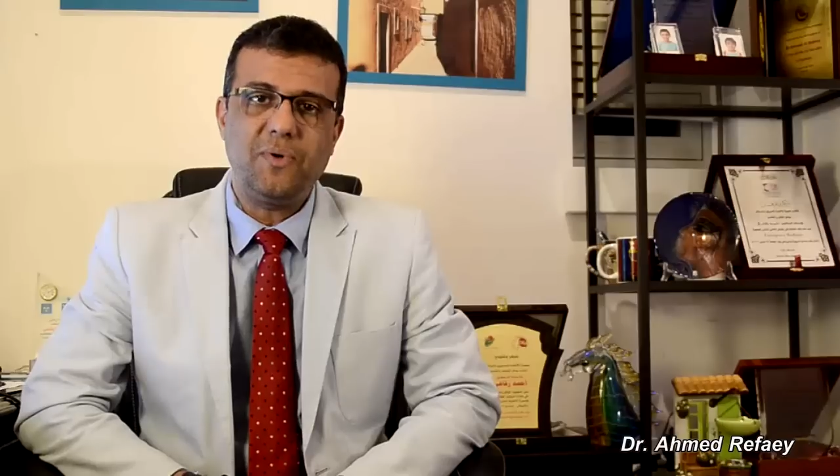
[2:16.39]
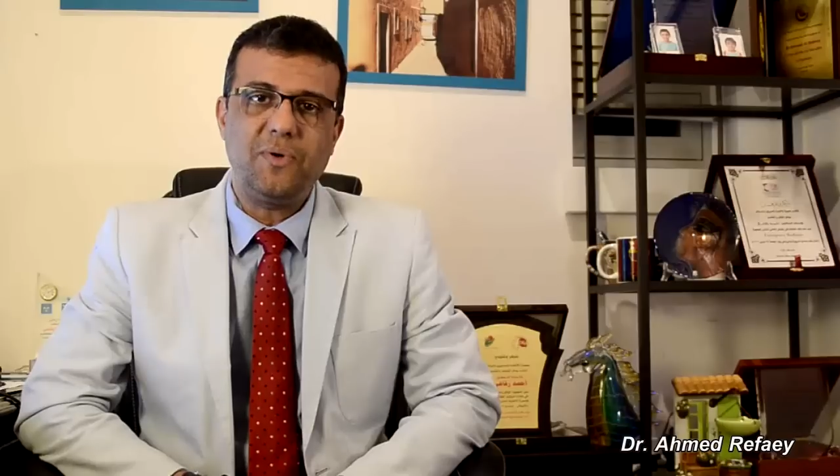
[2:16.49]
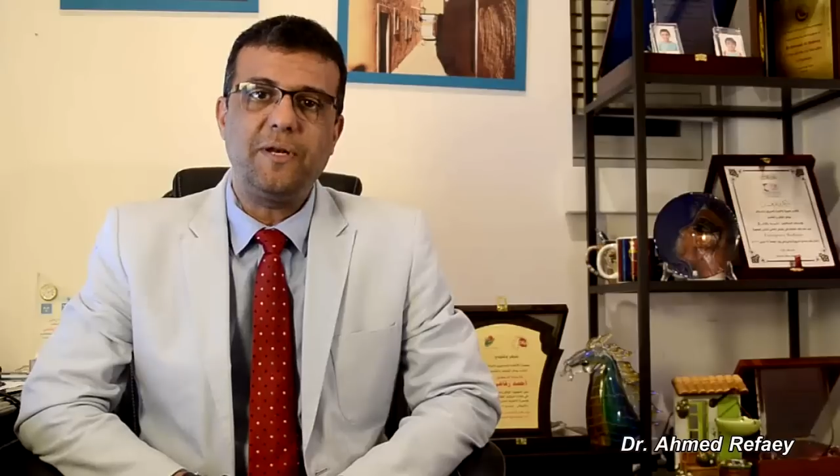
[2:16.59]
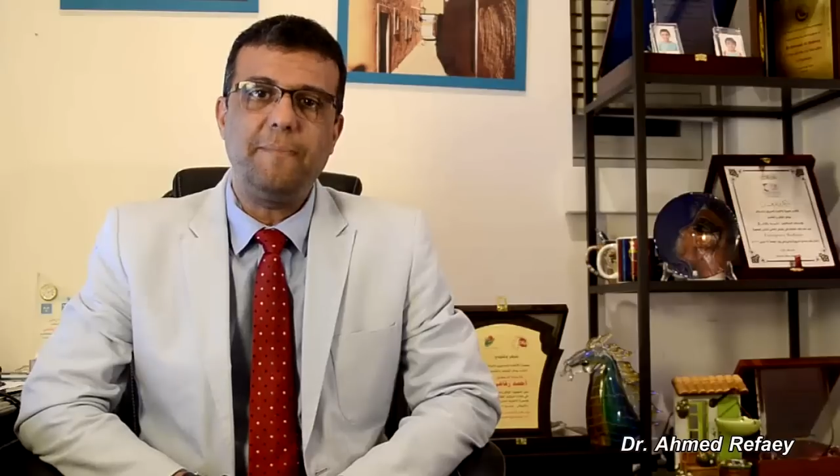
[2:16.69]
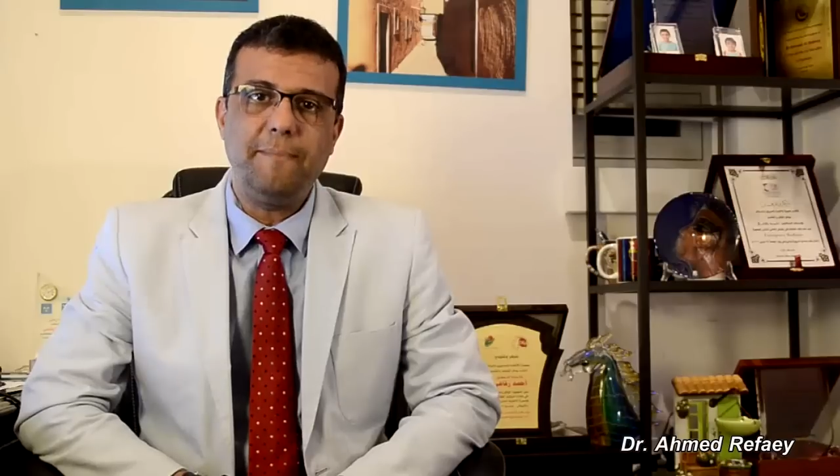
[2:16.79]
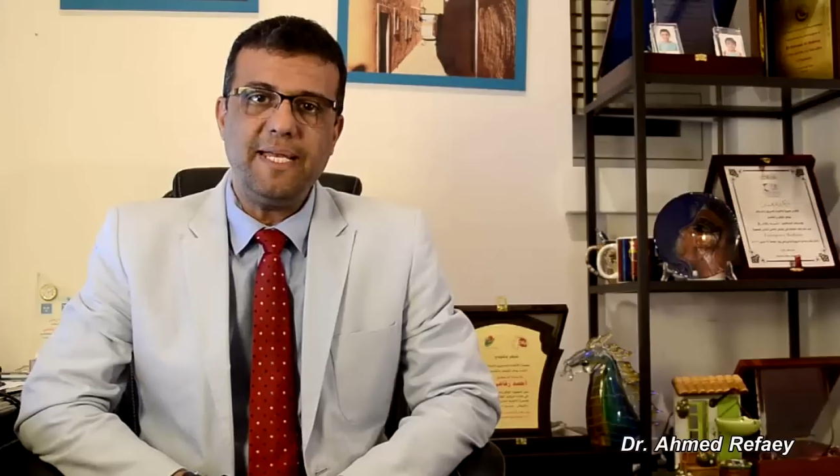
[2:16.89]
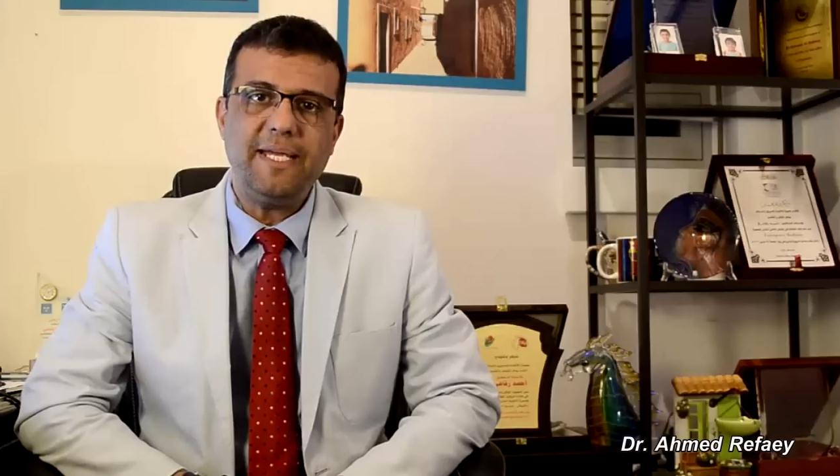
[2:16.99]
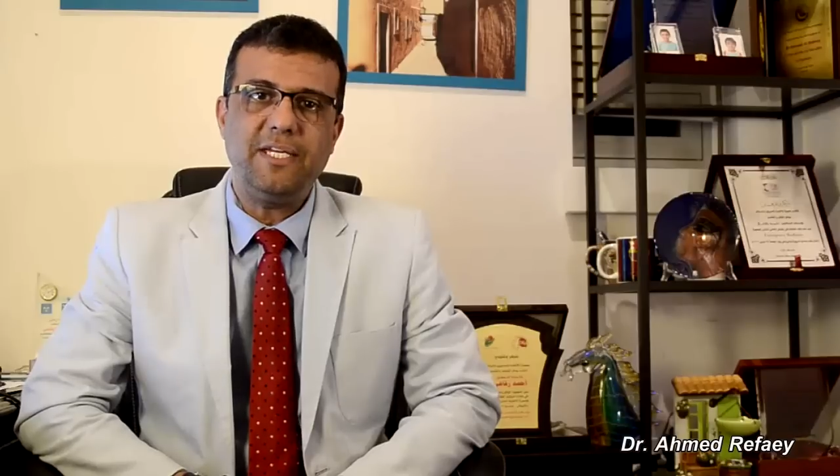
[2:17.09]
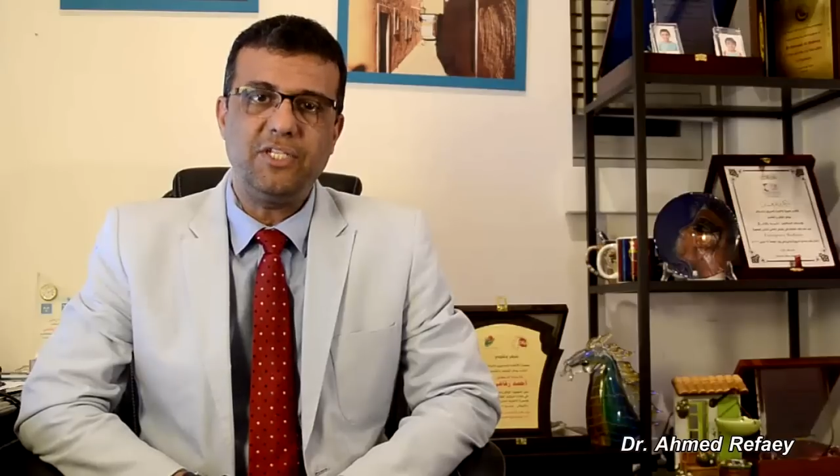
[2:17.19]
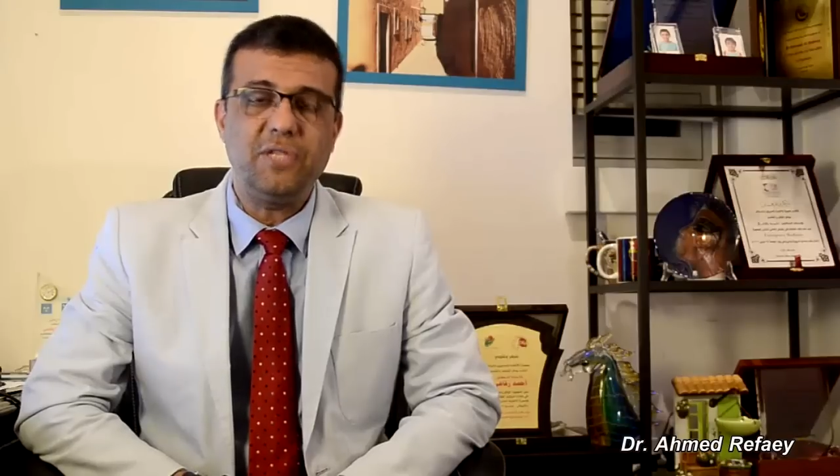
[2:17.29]
or
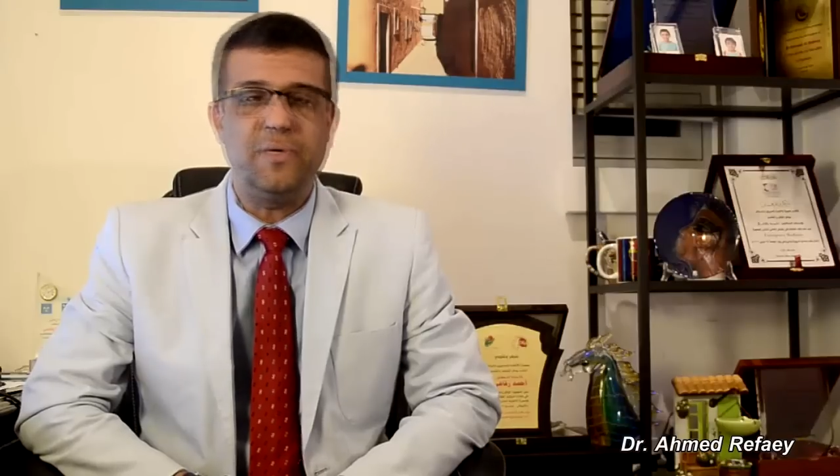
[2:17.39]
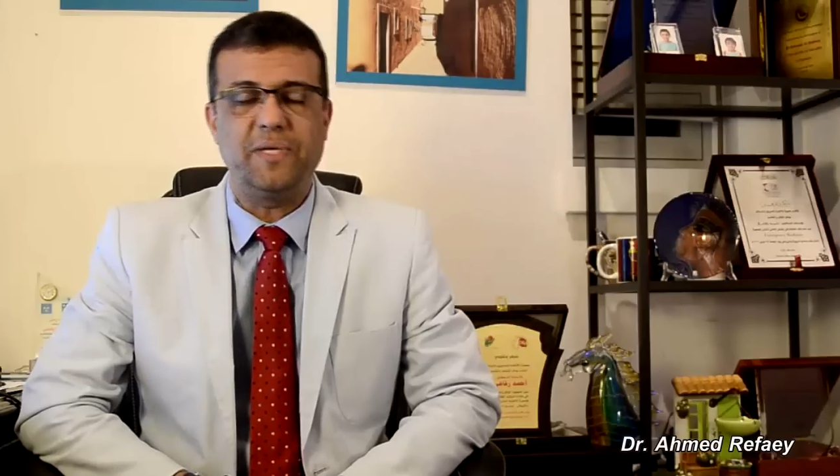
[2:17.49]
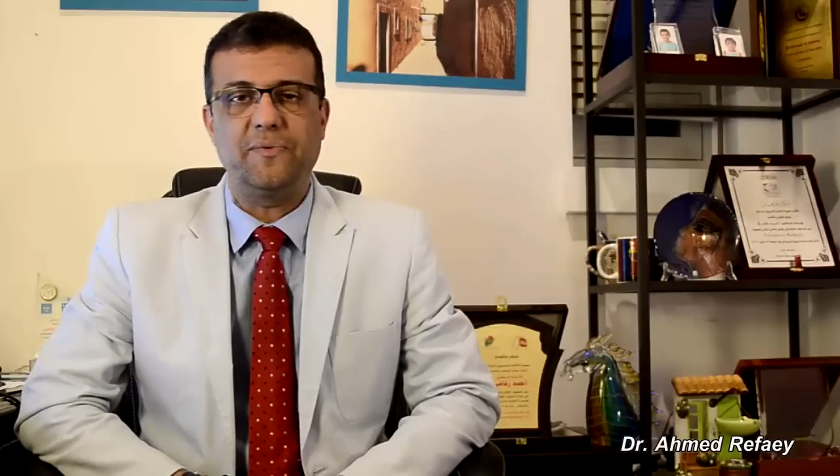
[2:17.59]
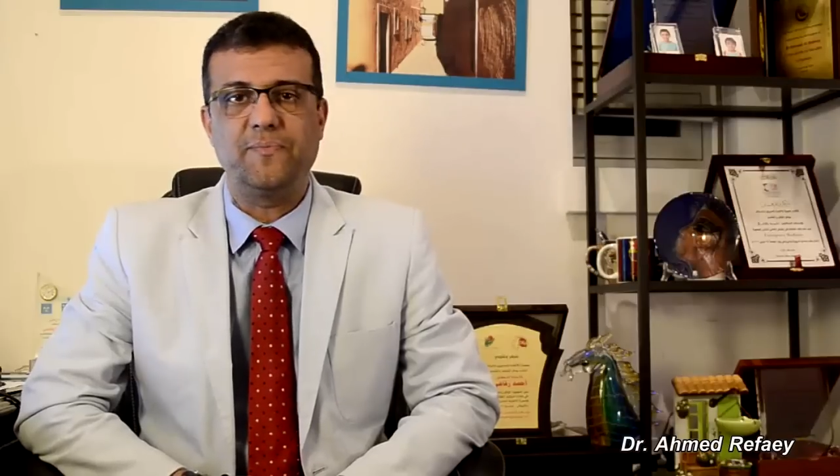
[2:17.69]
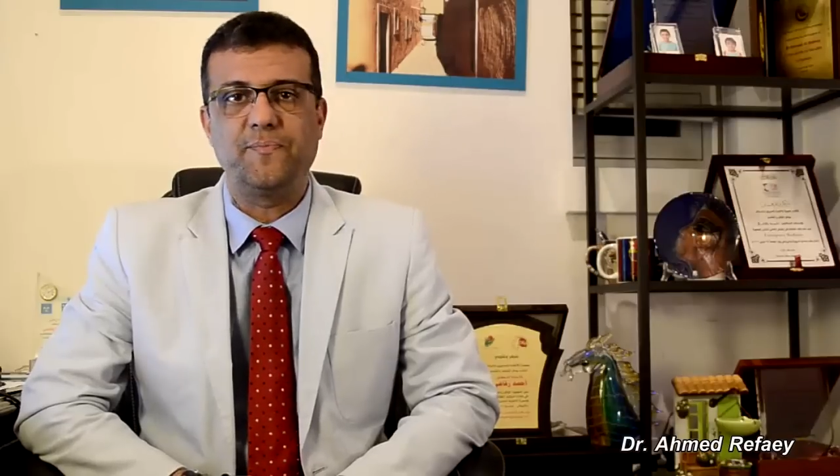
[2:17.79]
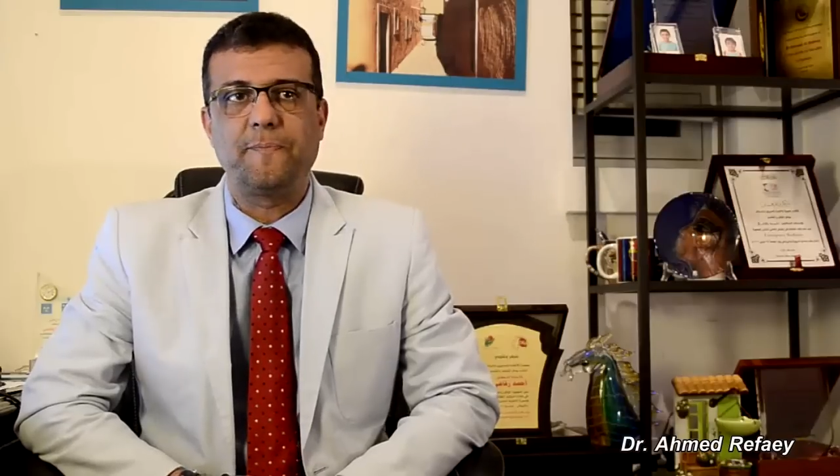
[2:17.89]
miliary shadowing.